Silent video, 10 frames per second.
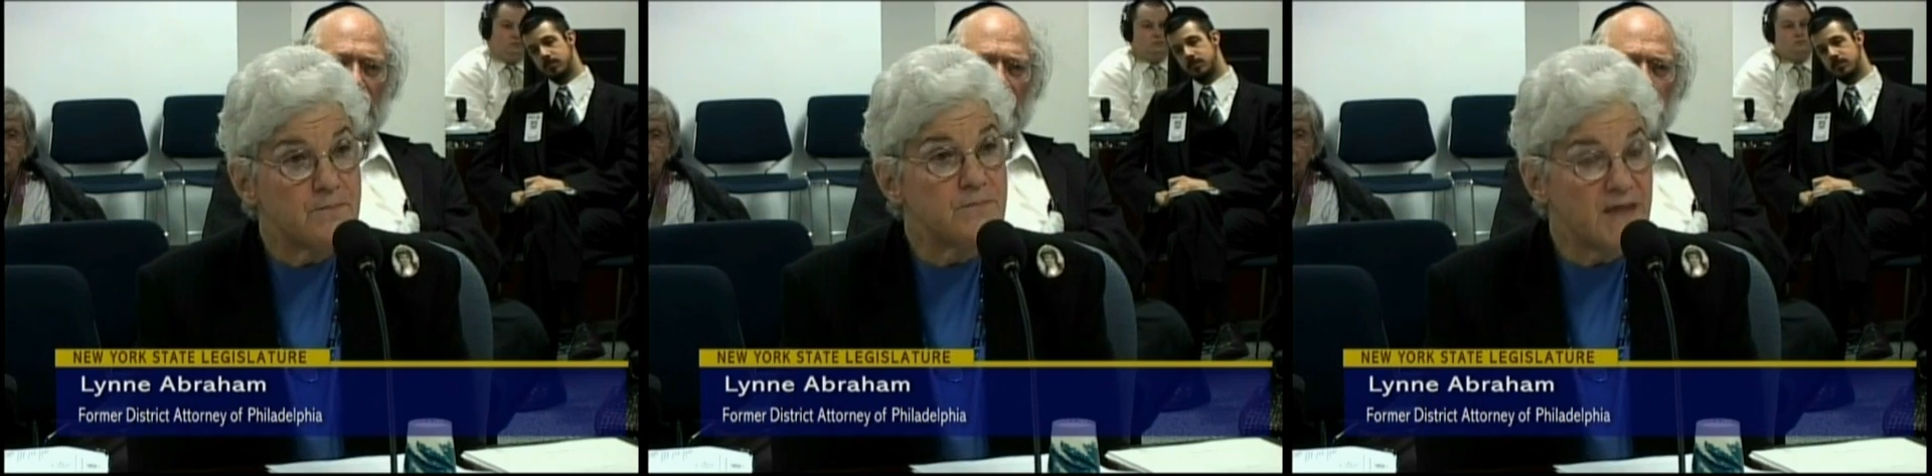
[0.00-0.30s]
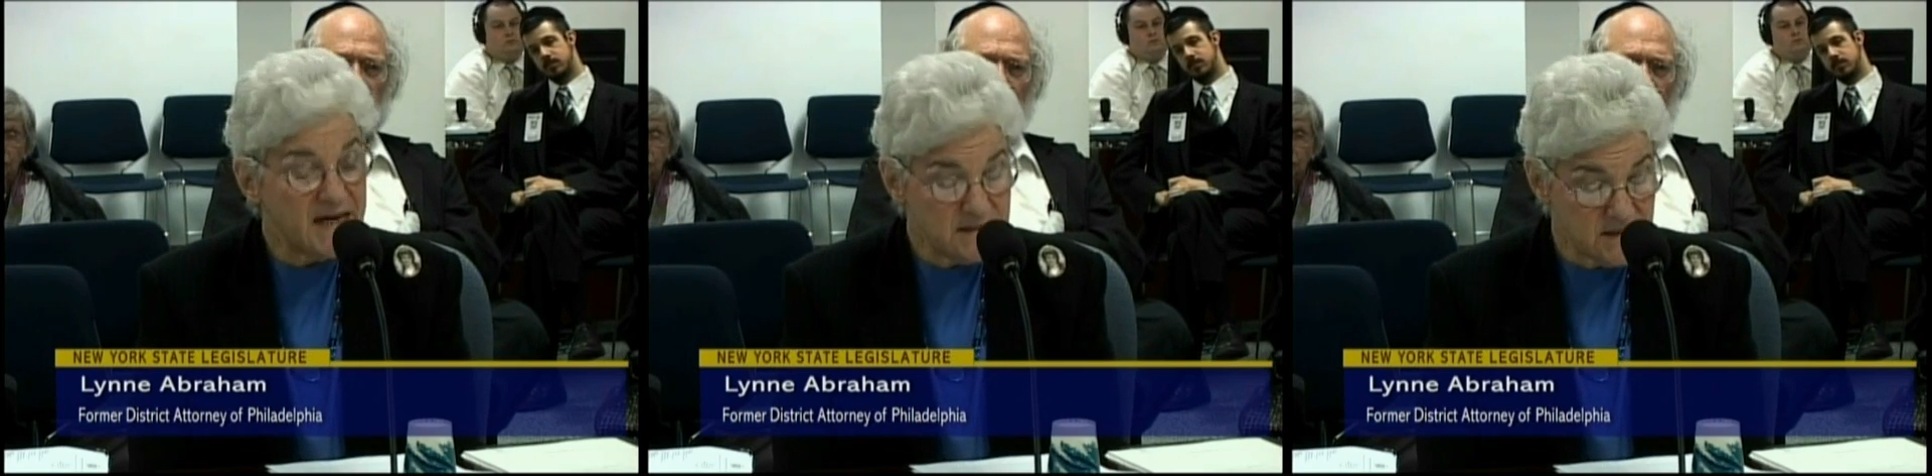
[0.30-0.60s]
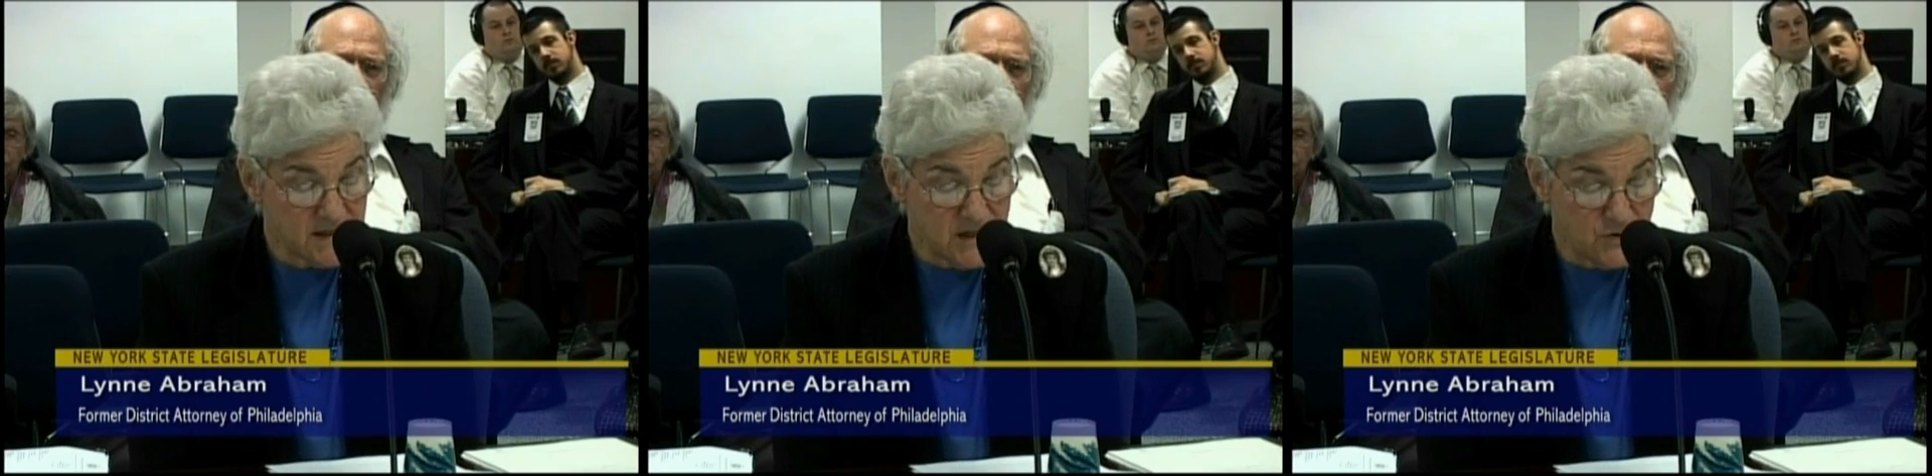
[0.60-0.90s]

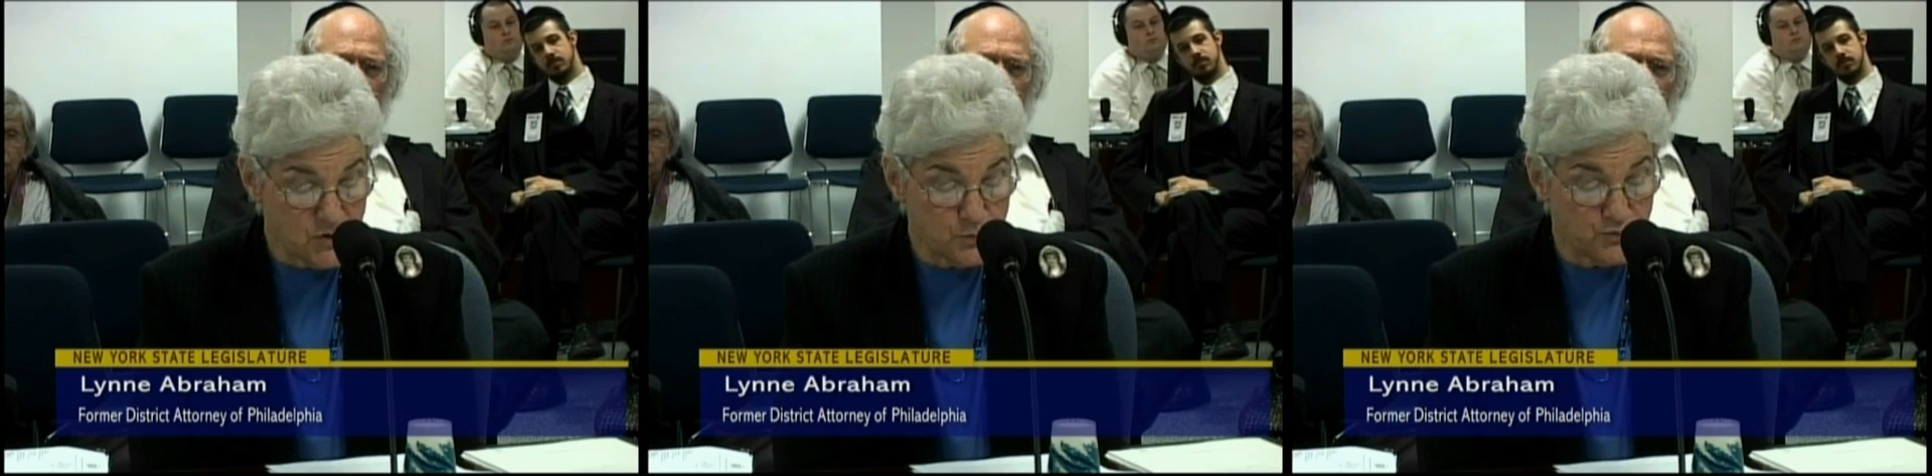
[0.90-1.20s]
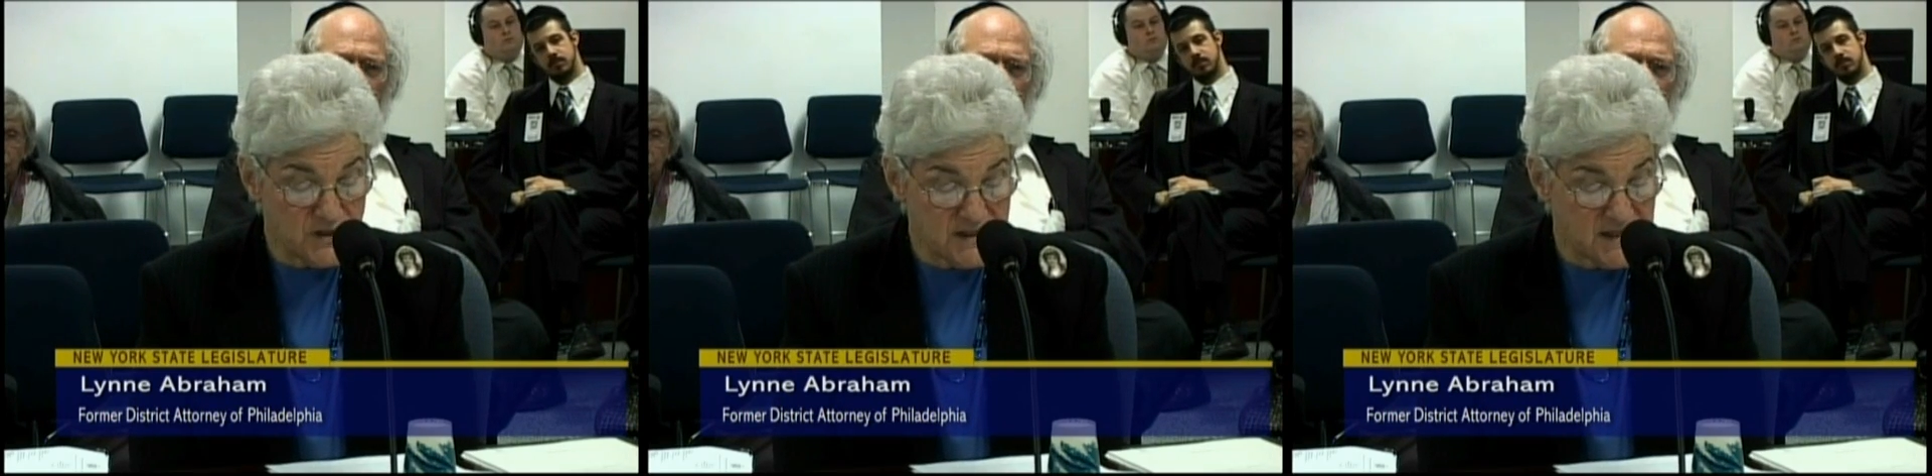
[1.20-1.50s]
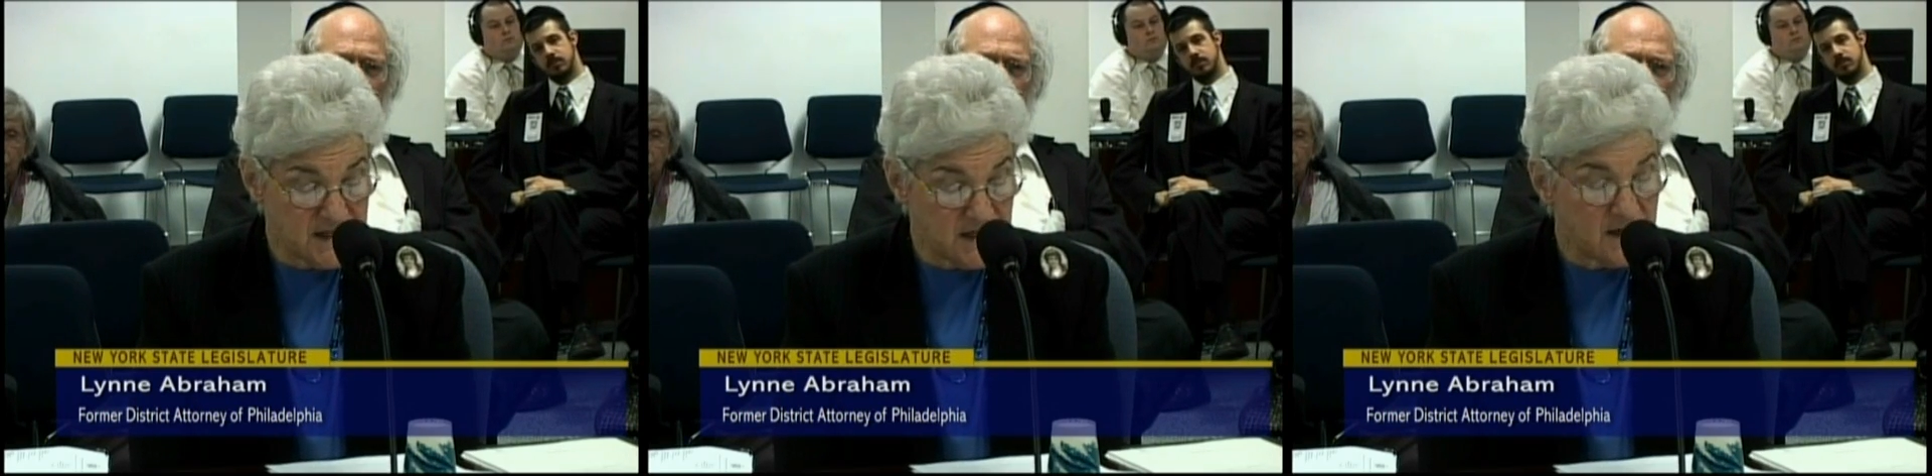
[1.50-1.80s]
19 years
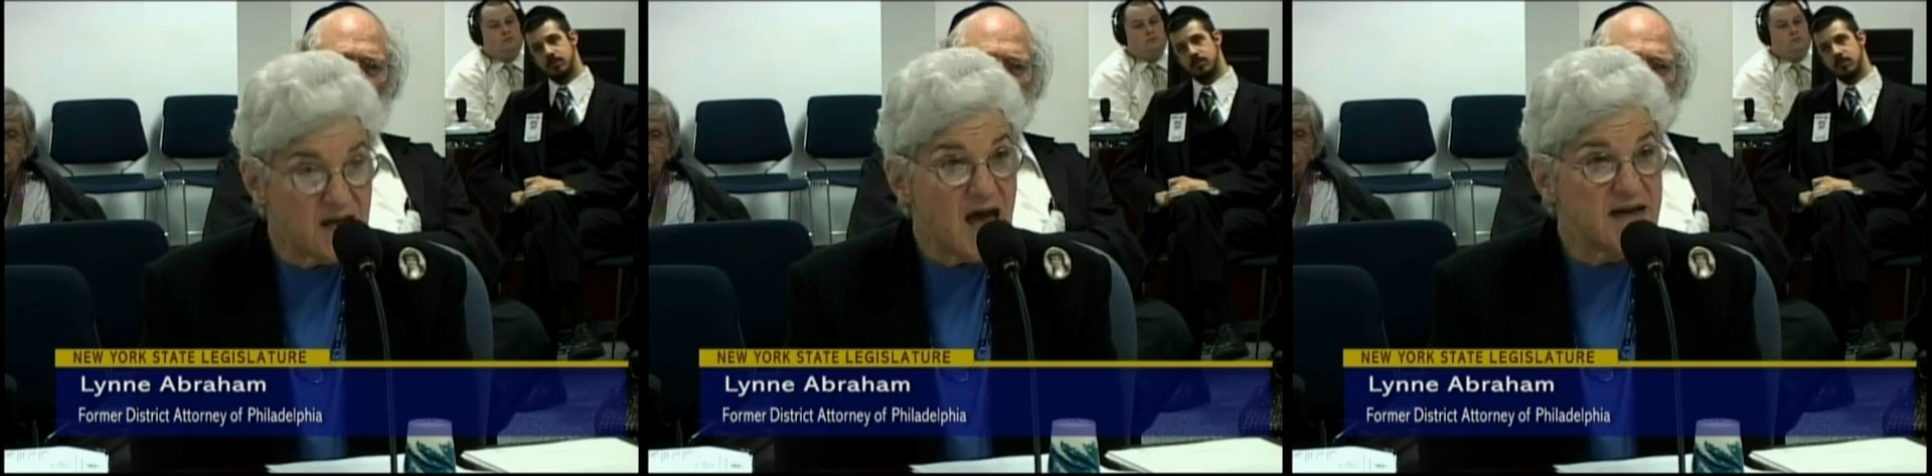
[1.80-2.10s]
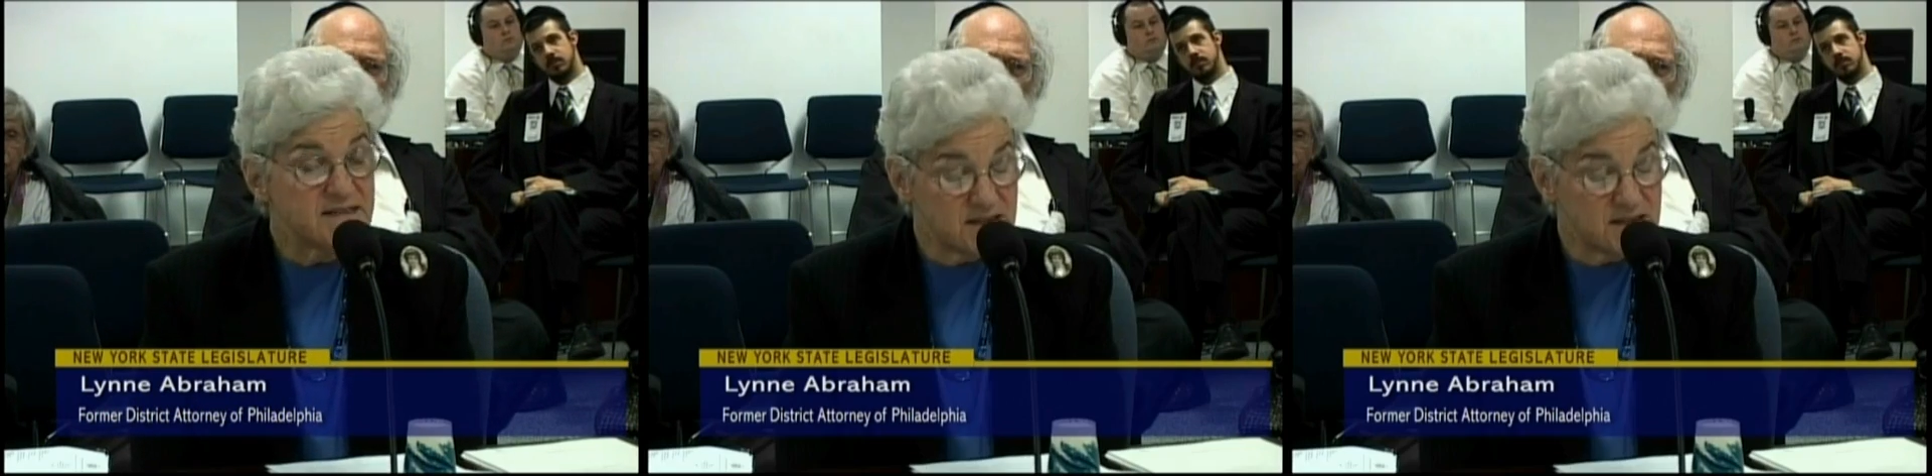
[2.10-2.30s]
preceding, as